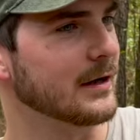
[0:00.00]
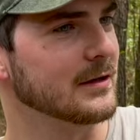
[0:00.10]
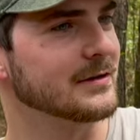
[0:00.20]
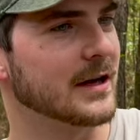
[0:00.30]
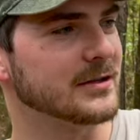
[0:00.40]

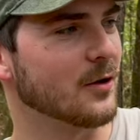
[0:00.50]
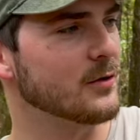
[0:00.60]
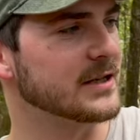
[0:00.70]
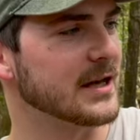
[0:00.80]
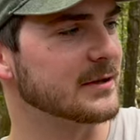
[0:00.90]
You guys are
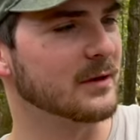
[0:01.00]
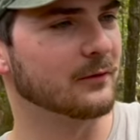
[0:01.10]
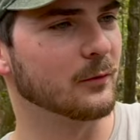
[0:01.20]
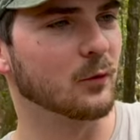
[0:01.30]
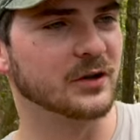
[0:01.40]
always asking me
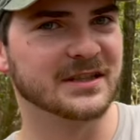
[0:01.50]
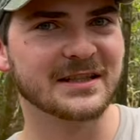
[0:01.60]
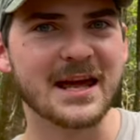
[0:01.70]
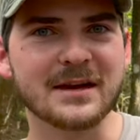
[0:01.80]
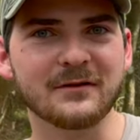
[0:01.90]
for more
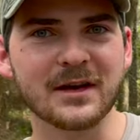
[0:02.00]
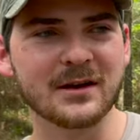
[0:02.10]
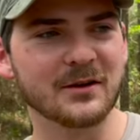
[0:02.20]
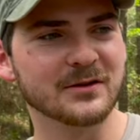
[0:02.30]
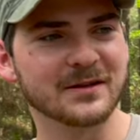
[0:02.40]
snake
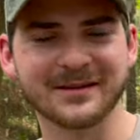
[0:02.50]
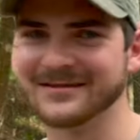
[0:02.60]
videos.